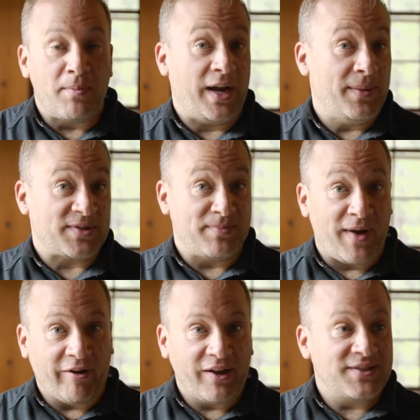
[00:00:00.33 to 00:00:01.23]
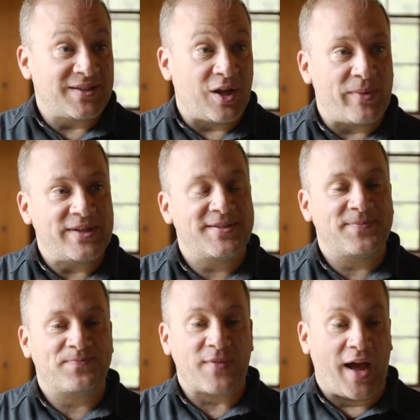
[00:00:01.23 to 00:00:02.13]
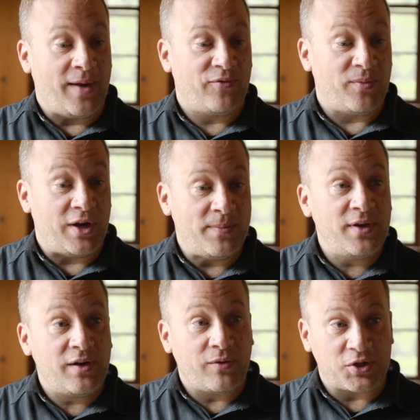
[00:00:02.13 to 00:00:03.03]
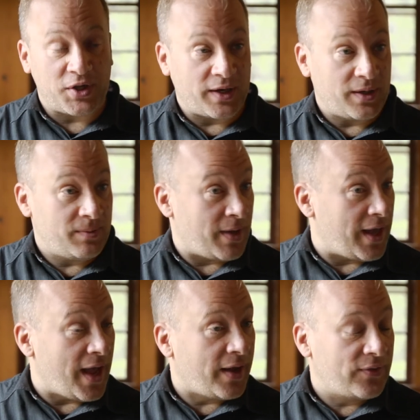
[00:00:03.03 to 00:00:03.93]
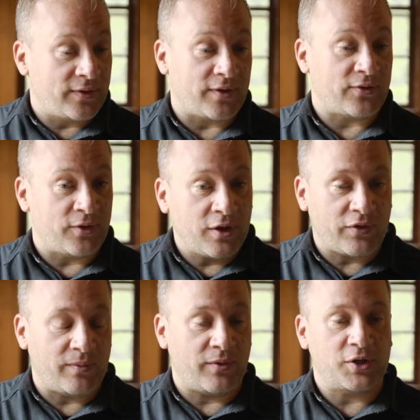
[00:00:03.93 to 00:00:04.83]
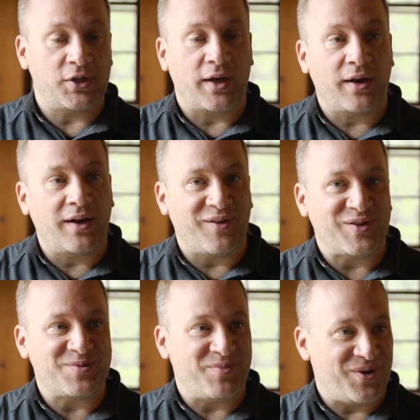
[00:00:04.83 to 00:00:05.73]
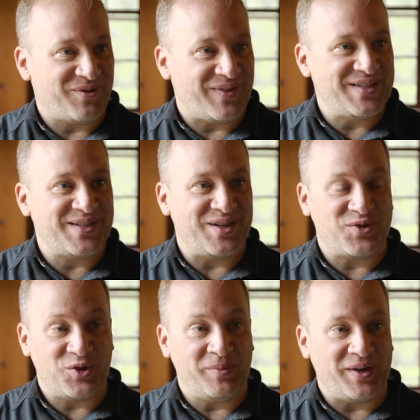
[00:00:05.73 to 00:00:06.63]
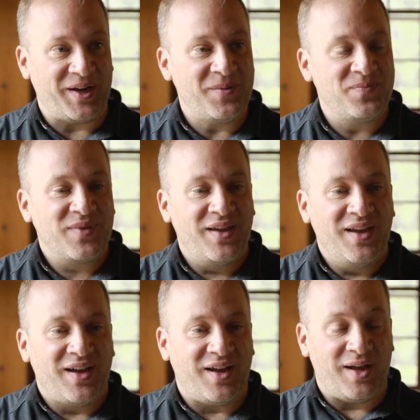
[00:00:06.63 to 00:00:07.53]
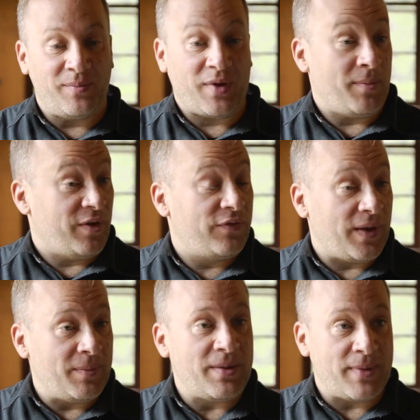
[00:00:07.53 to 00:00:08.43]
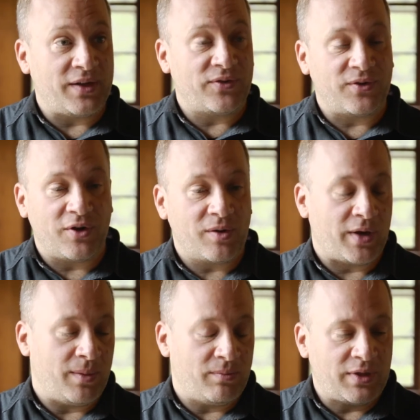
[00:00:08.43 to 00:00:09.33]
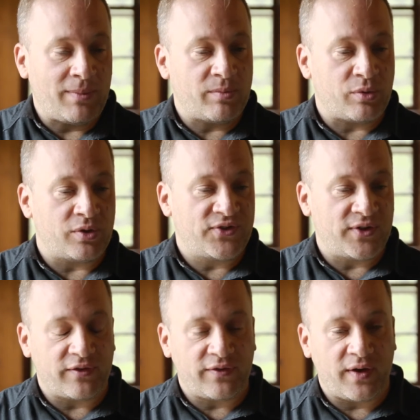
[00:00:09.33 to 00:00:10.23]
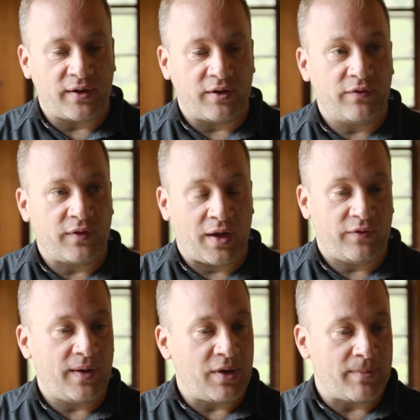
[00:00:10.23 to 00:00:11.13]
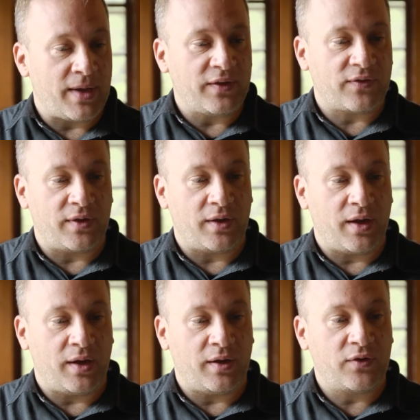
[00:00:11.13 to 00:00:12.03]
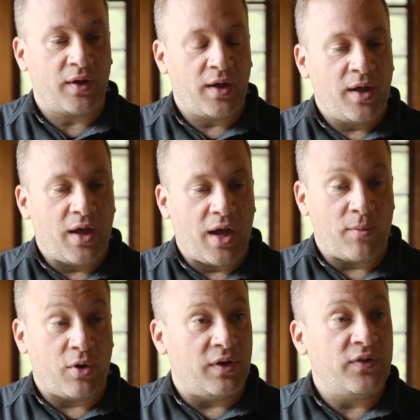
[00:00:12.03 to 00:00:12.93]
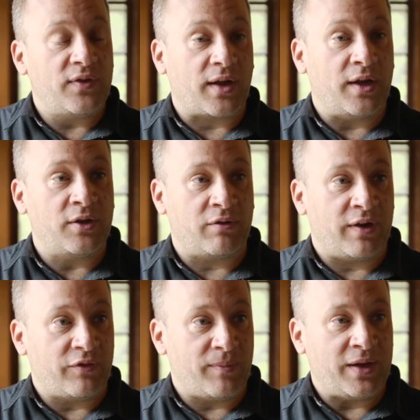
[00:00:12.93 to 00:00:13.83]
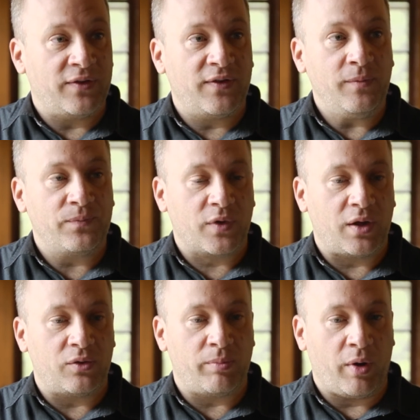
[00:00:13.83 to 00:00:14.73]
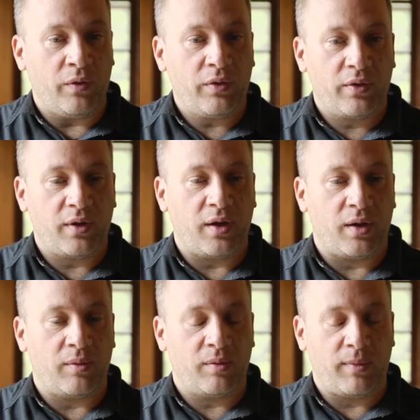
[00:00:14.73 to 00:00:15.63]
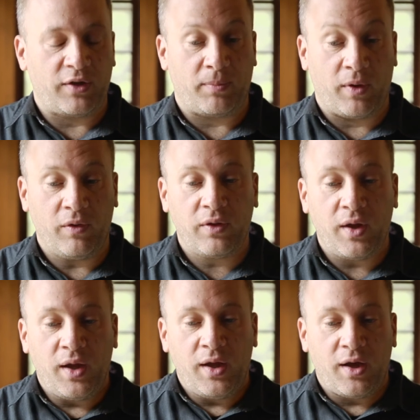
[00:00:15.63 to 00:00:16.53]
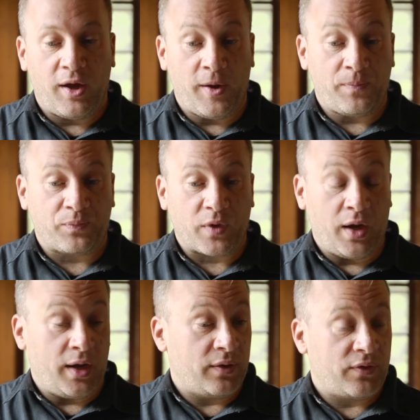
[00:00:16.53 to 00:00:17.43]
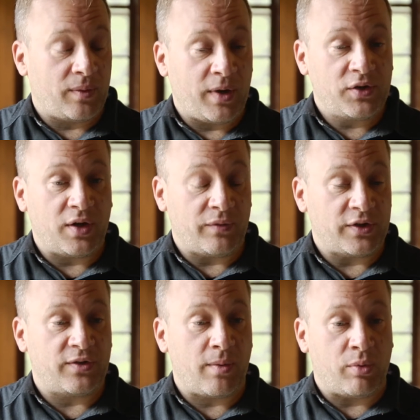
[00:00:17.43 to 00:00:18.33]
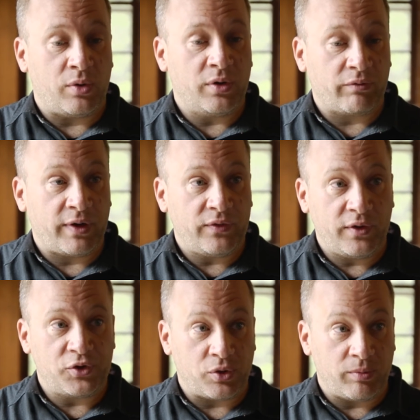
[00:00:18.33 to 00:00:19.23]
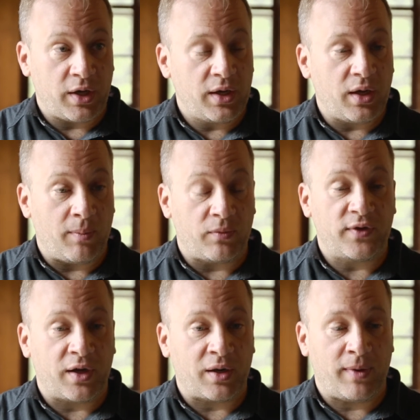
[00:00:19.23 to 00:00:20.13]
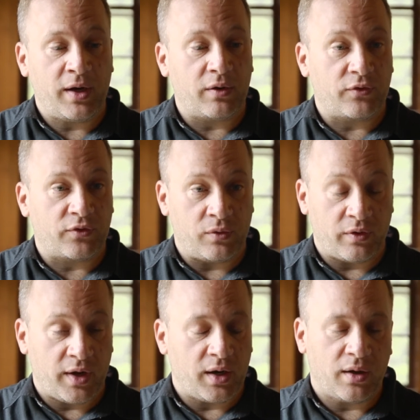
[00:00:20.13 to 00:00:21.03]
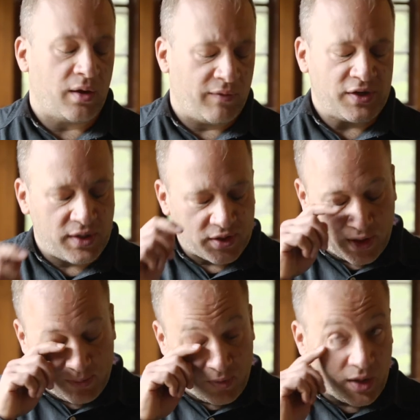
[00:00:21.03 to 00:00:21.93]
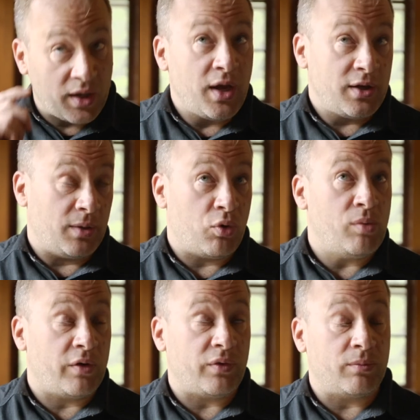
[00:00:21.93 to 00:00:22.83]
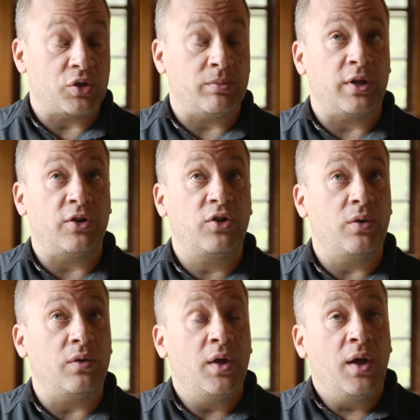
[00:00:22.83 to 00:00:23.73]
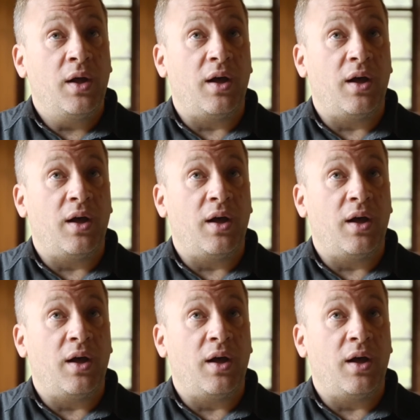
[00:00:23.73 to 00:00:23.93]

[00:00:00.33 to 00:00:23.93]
My name is Marius Laumans. I am from Olympia, Washington. My accent is not from Washington. I was born and raised in Germany. Um, I'm a family medicine doc, but I'm double board certified in uh, family medicine and um, holistic integrative medicine. I do both, uh, mix both. Um, and as I mentioned, I was born and raised in Germany. Um, started medical school there. Eventually, actually, get my diploma from Germany too.